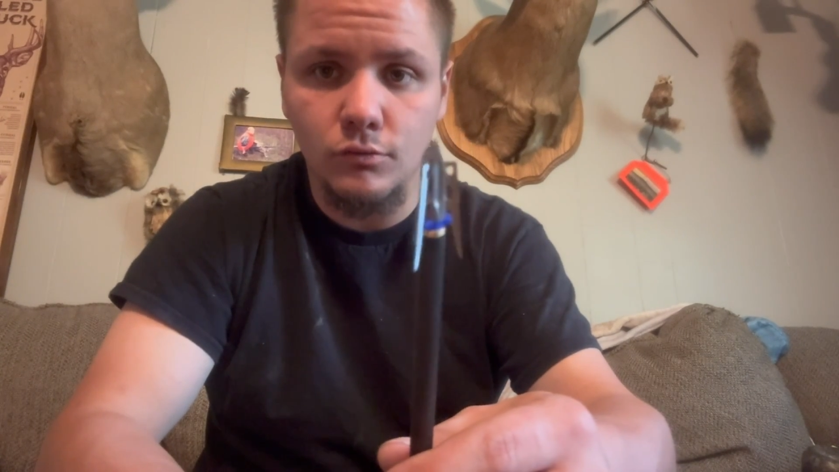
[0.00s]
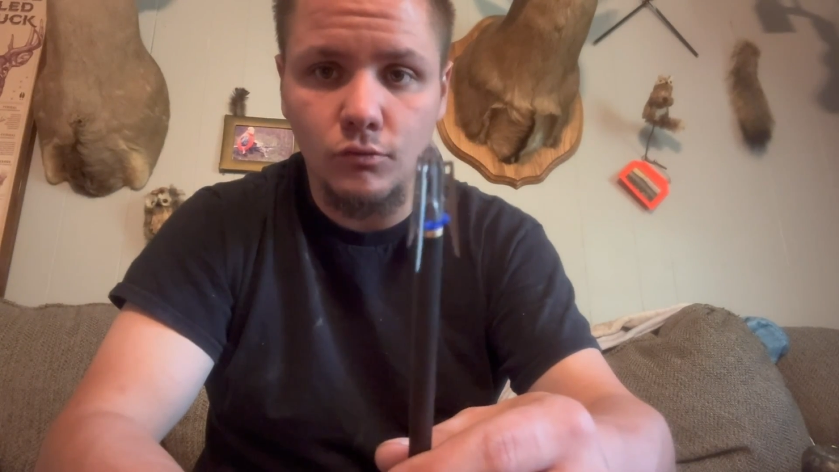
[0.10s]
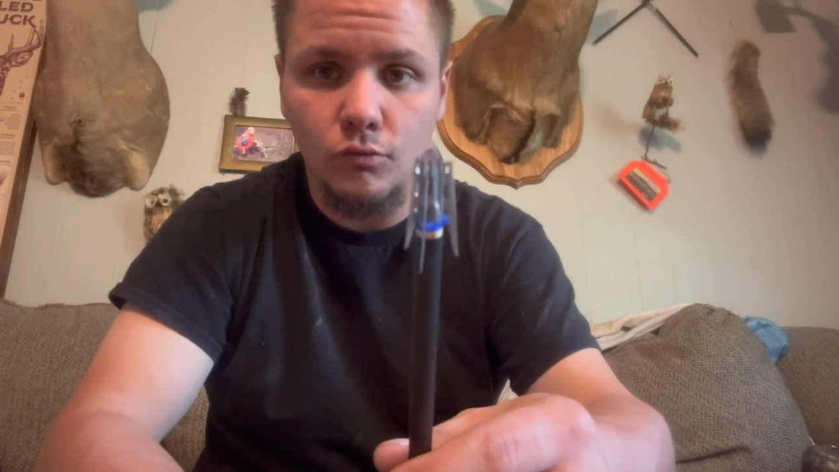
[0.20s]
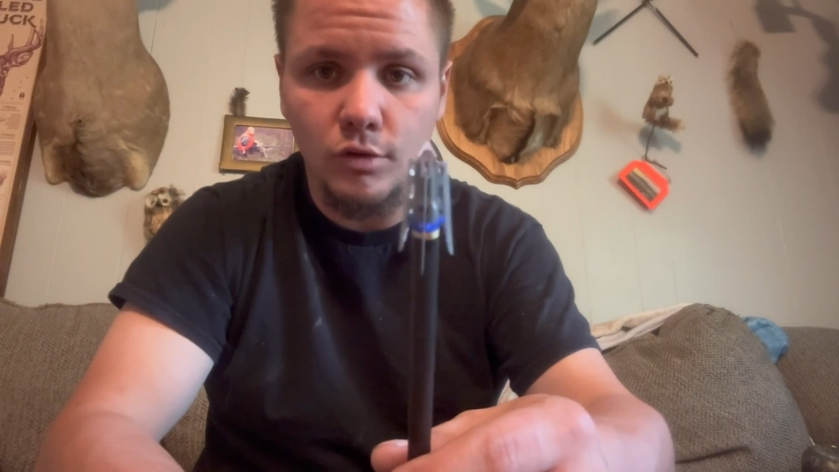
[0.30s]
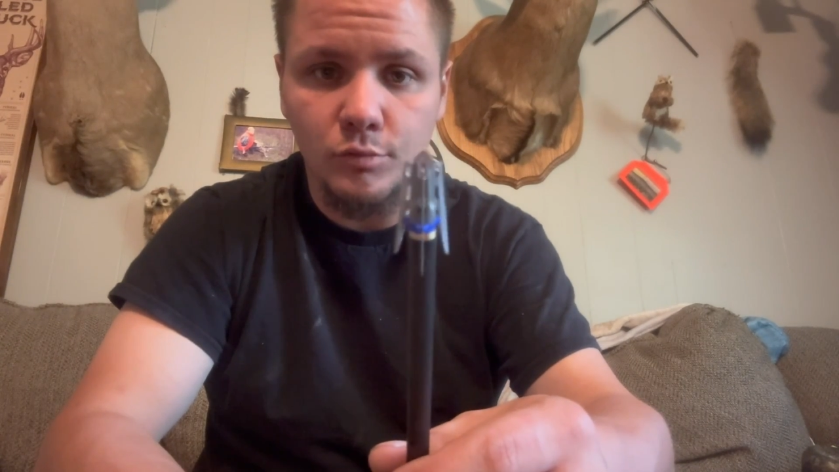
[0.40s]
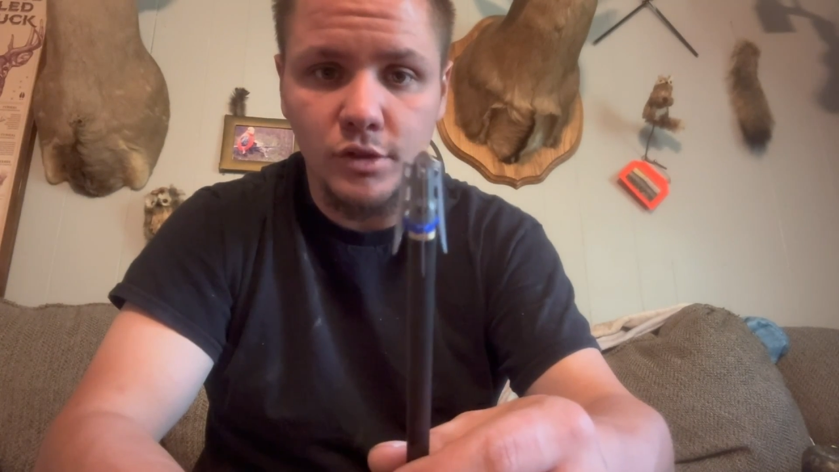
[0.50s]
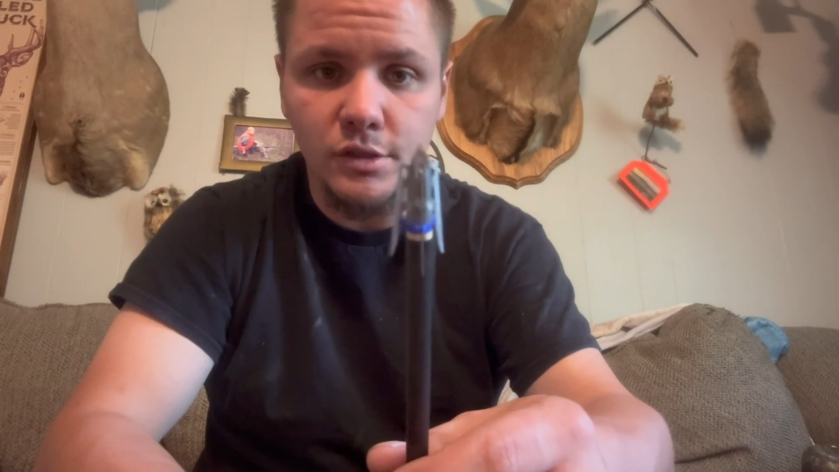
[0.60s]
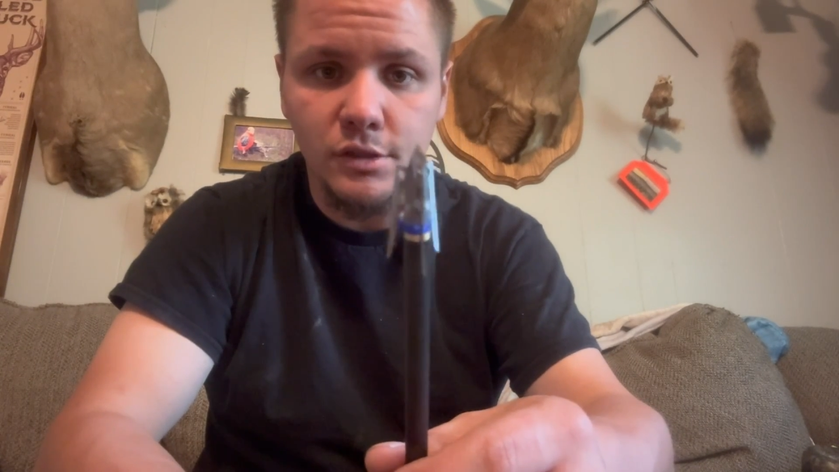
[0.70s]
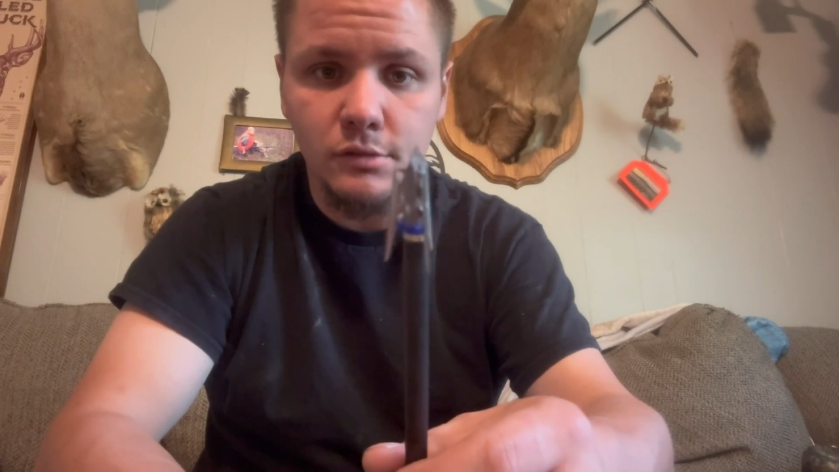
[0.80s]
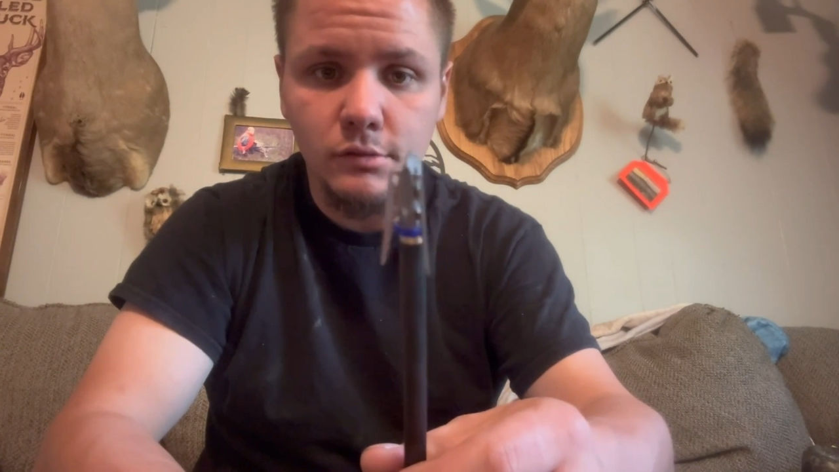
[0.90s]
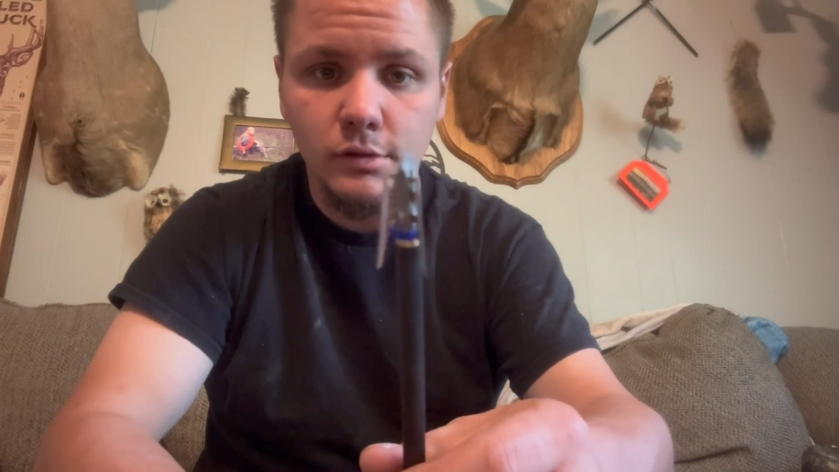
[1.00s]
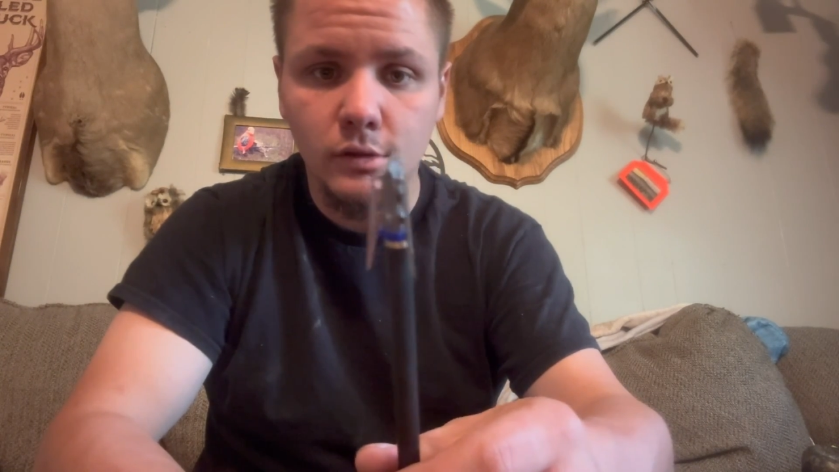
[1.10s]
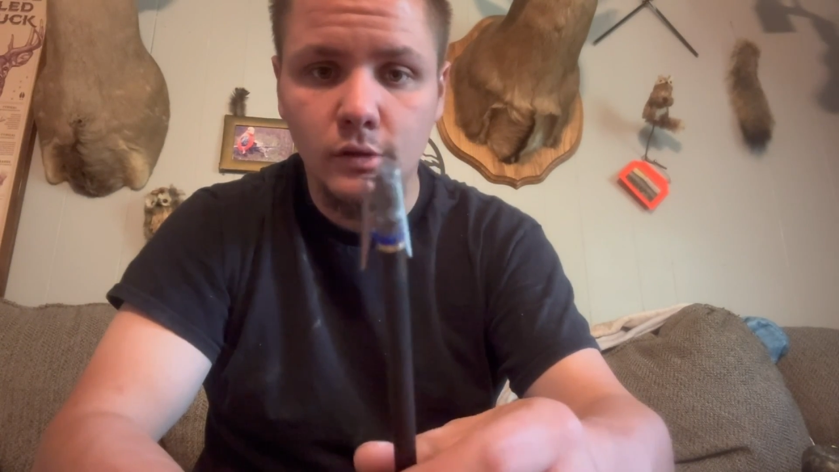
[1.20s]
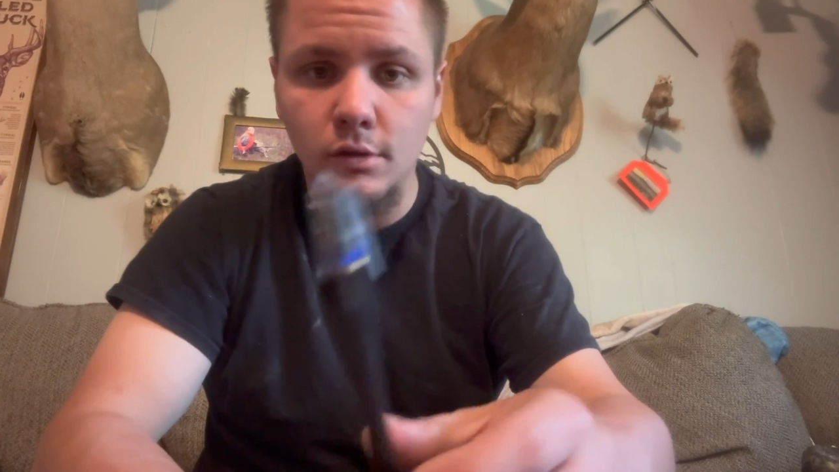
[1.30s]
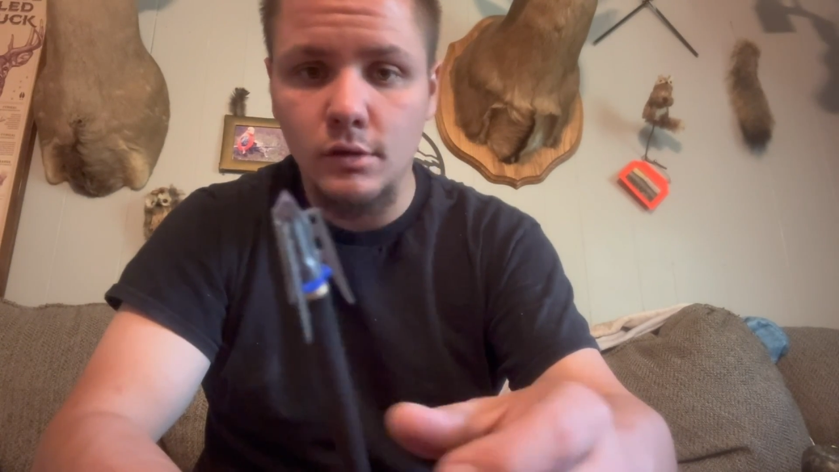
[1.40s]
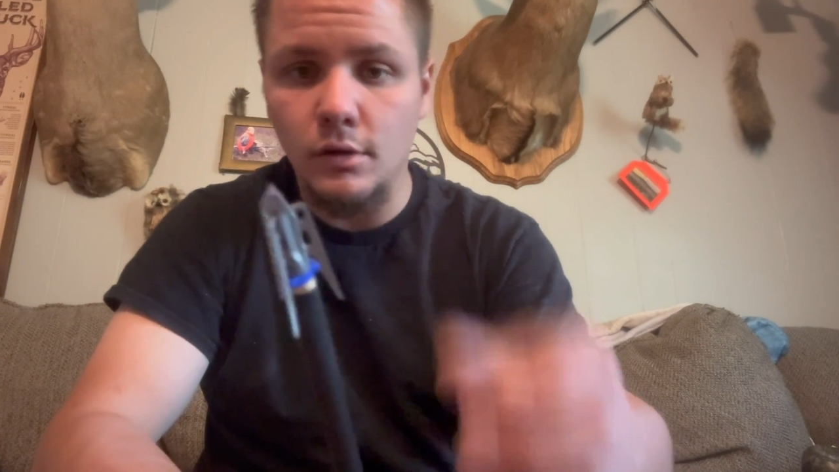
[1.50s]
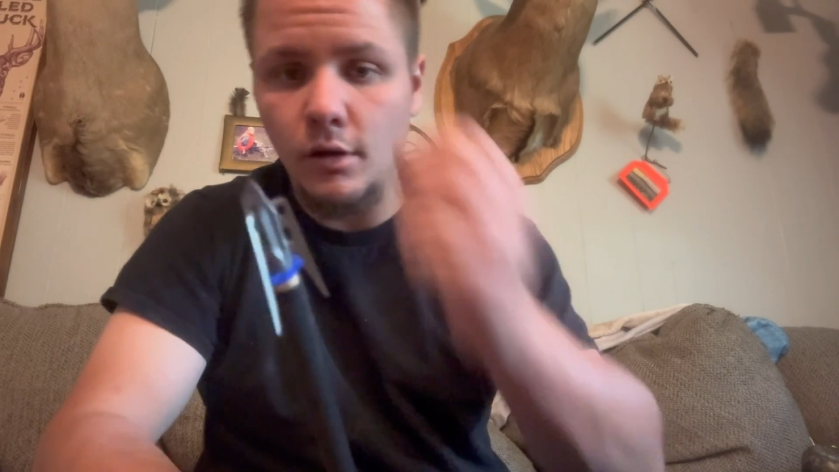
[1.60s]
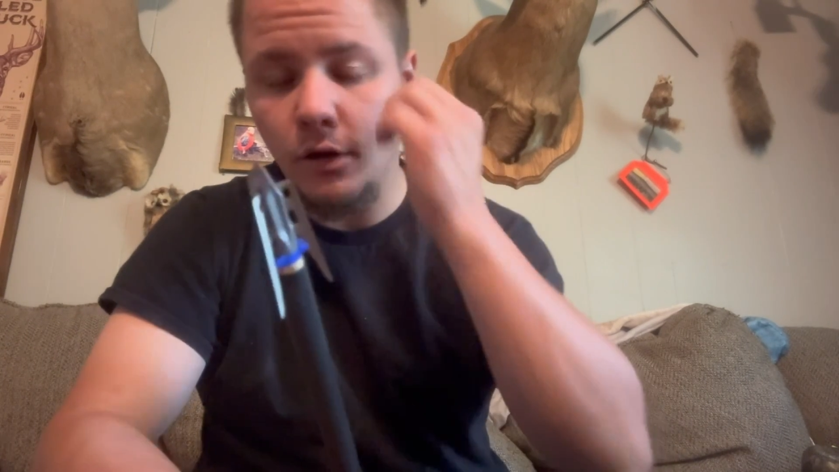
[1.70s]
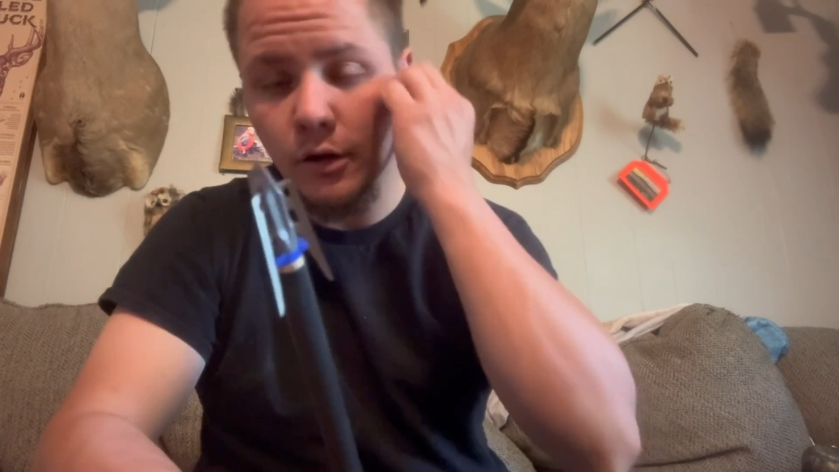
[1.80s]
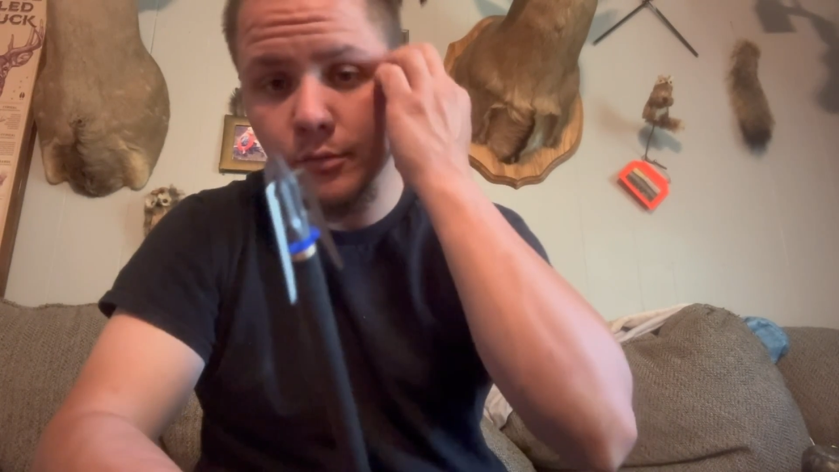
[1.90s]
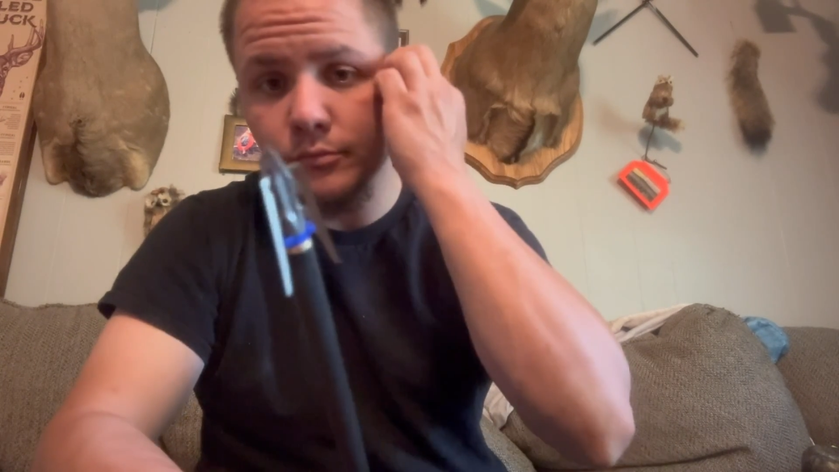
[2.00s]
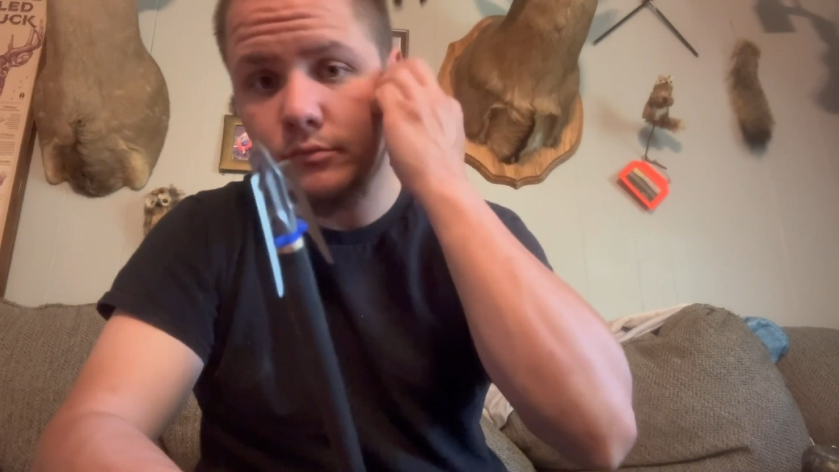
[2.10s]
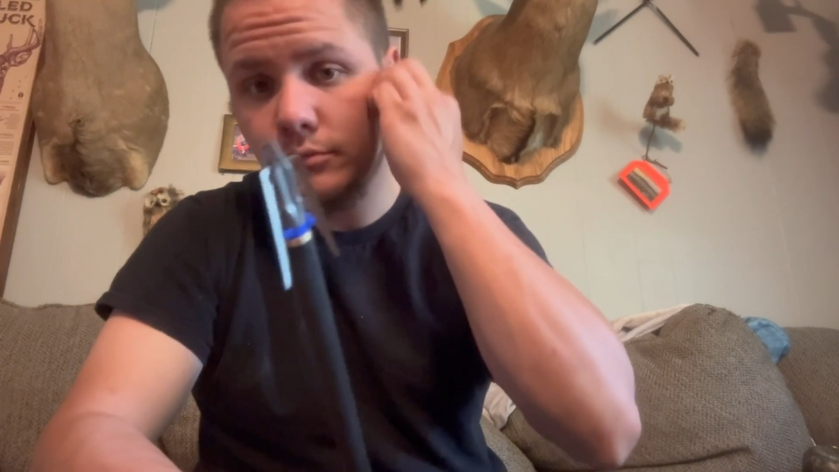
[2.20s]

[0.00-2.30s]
one piece, and